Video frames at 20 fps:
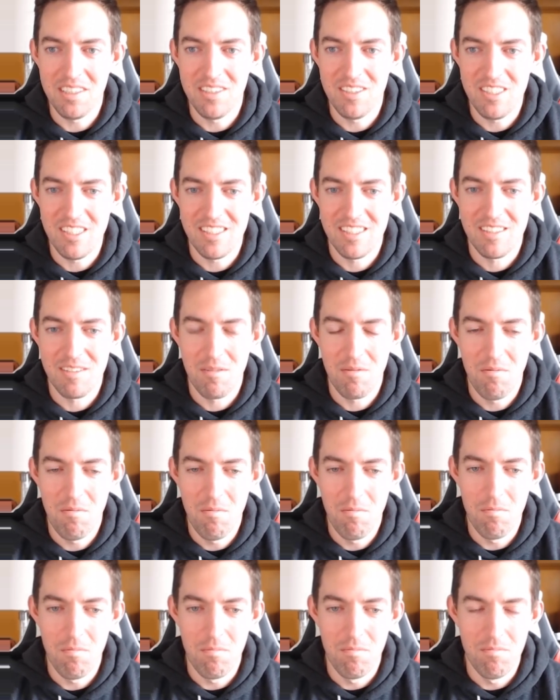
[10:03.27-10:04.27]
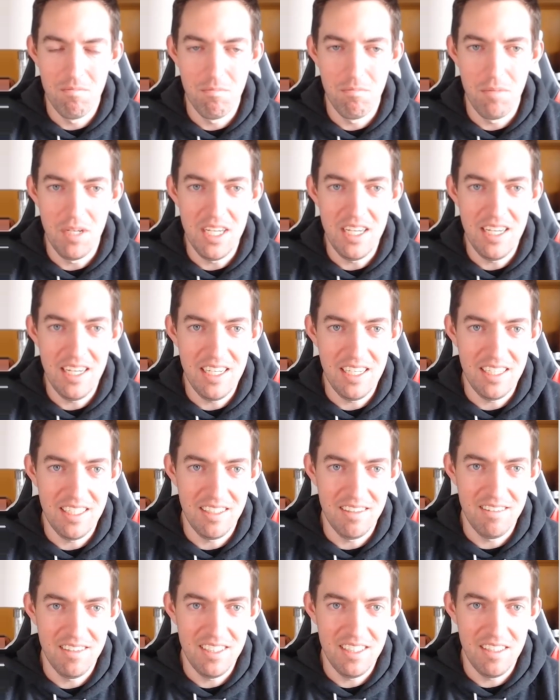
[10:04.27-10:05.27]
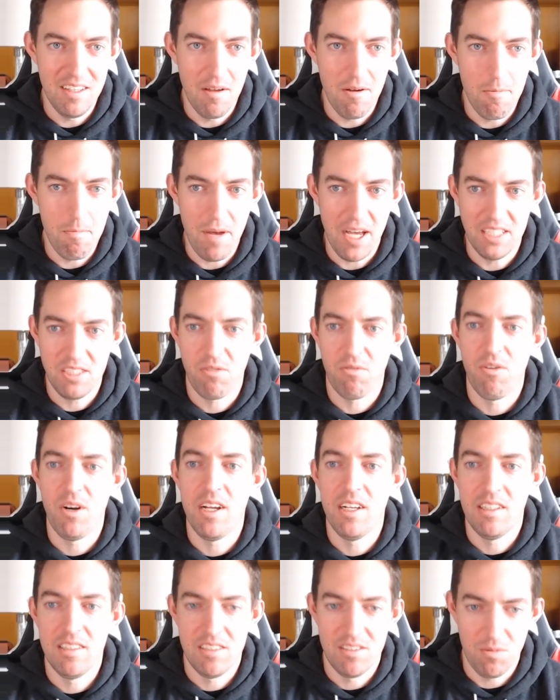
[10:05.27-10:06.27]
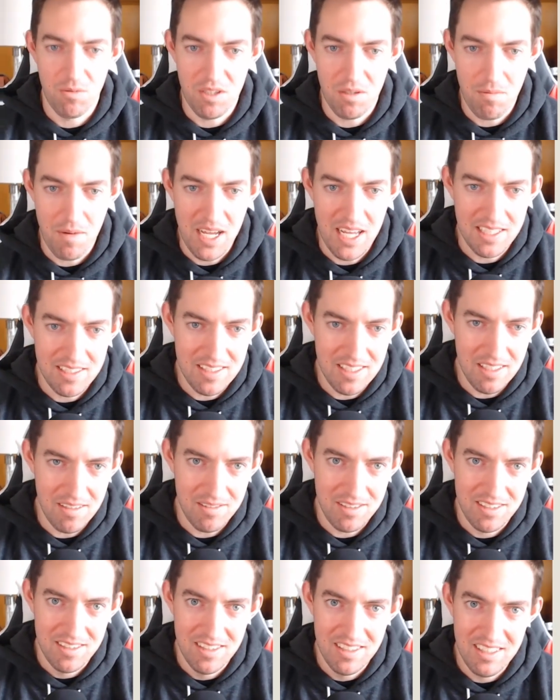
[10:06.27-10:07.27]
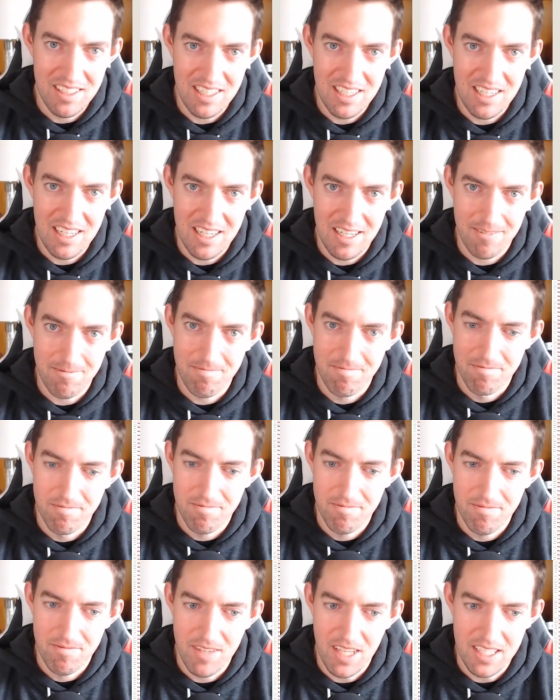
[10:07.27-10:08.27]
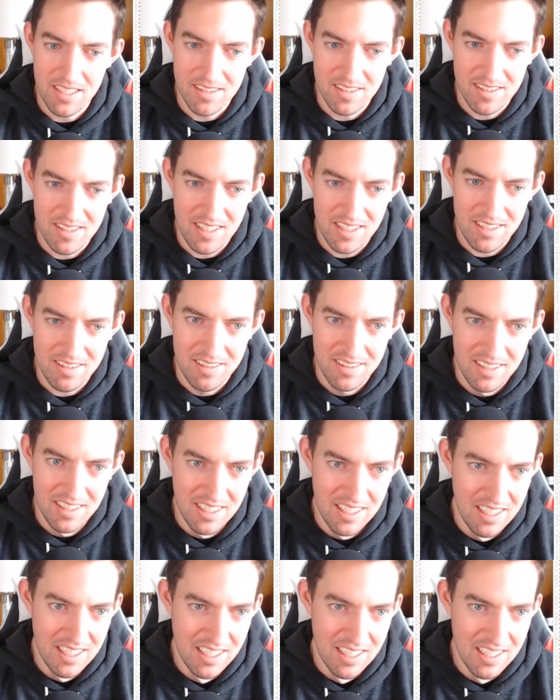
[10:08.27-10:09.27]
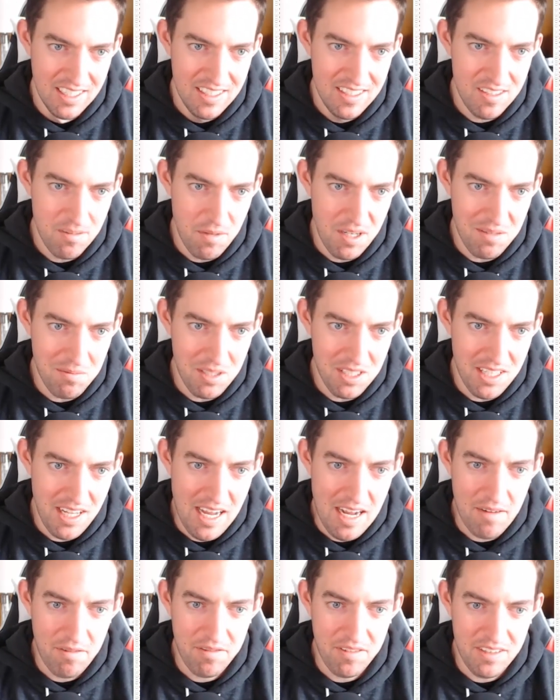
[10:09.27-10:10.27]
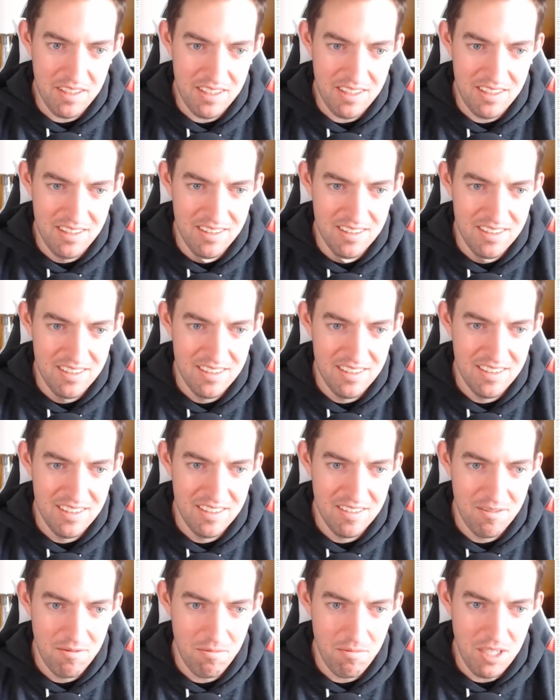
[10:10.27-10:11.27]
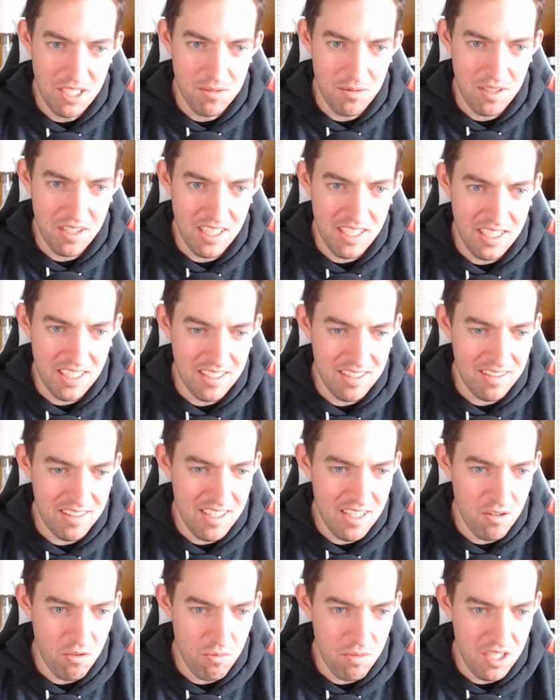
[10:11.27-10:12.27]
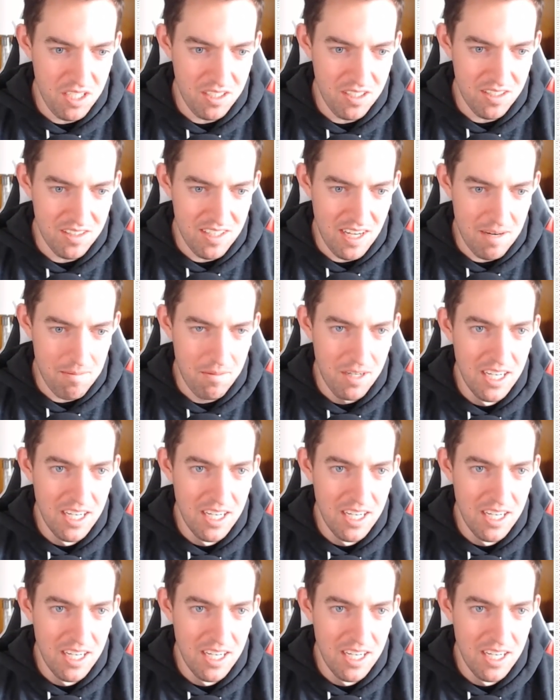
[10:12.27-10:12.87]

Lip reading: just being best friends with Mastiffs tends to make me laugh and makes me think it would be a good time.